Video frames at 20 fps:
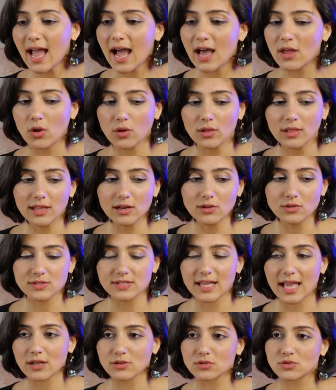and all the little
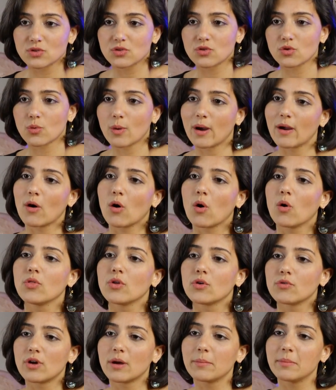cells throw out all
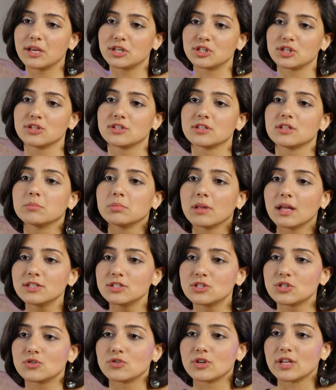the rubbish into the
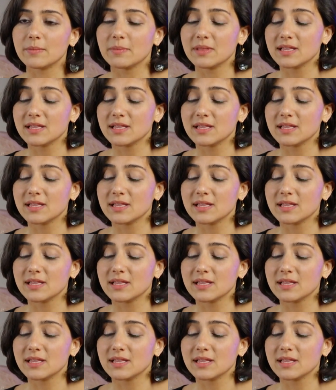bloodstream,